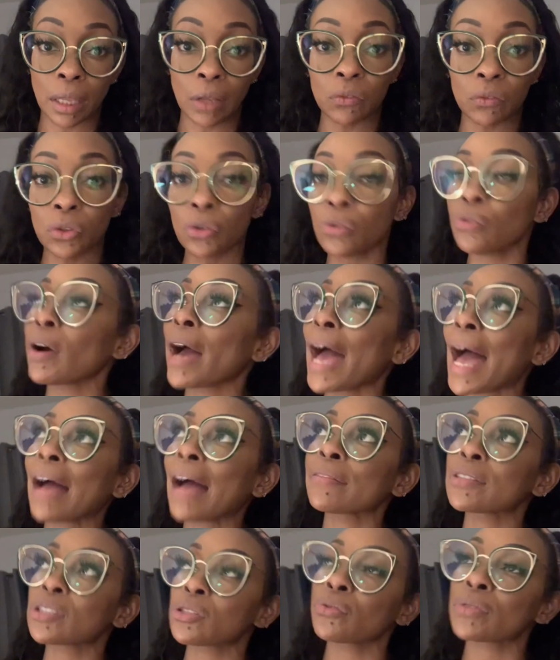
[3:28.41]
And you
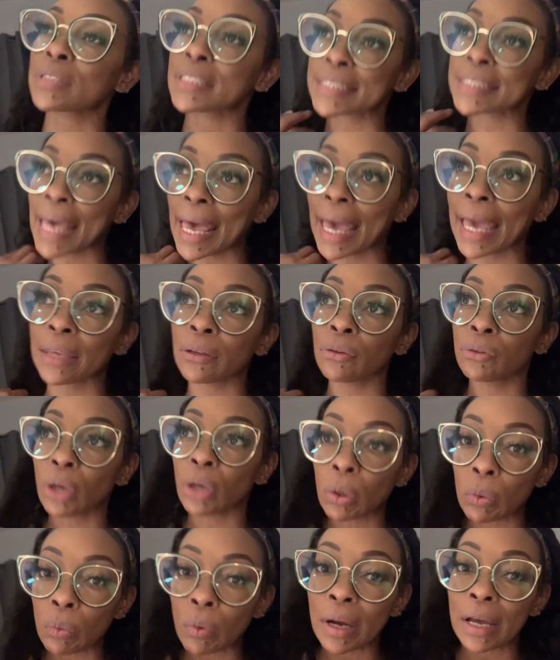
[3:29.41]
have to say, you
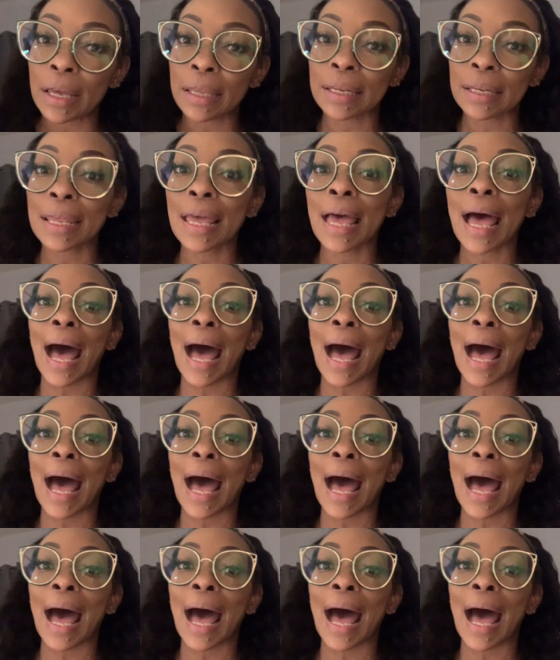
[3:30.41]
know what?